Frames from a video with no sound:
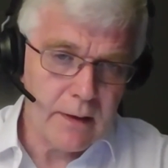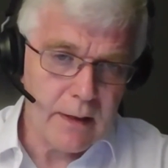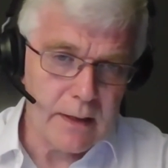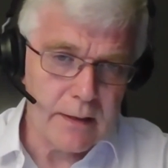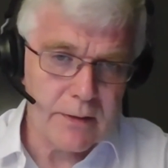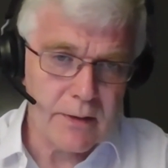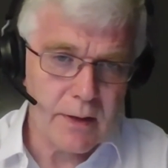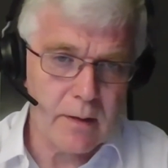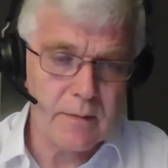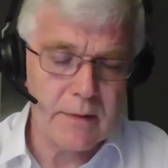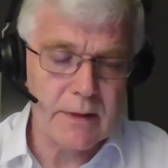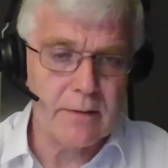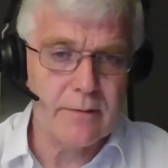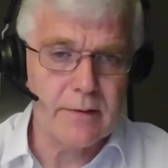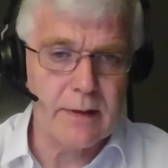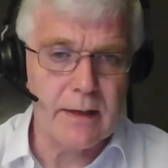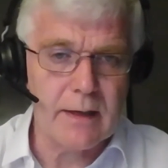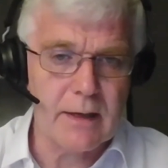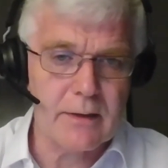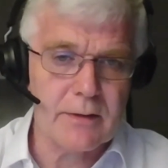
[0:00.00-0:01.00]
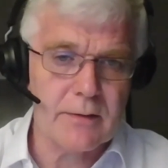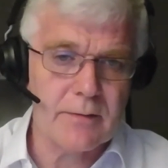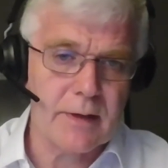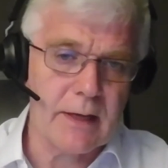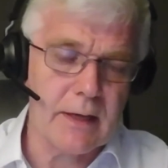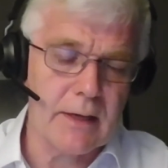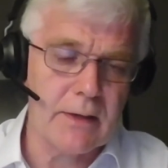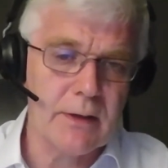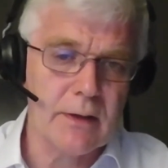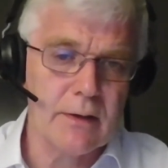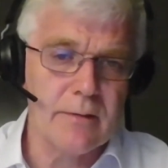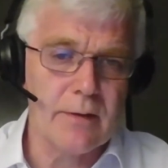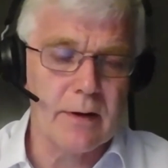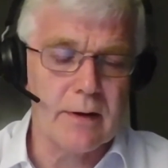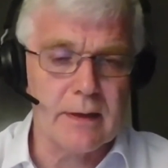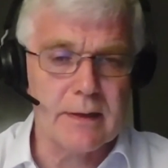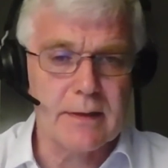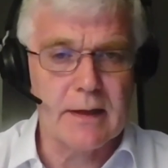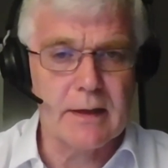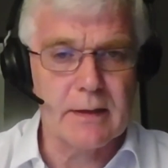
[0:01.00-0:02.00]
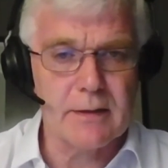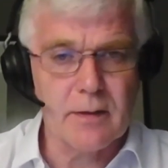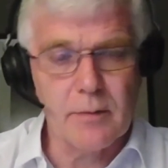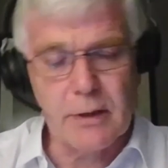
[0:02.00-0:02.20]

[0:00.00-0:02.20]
in terms of the electrification of various things.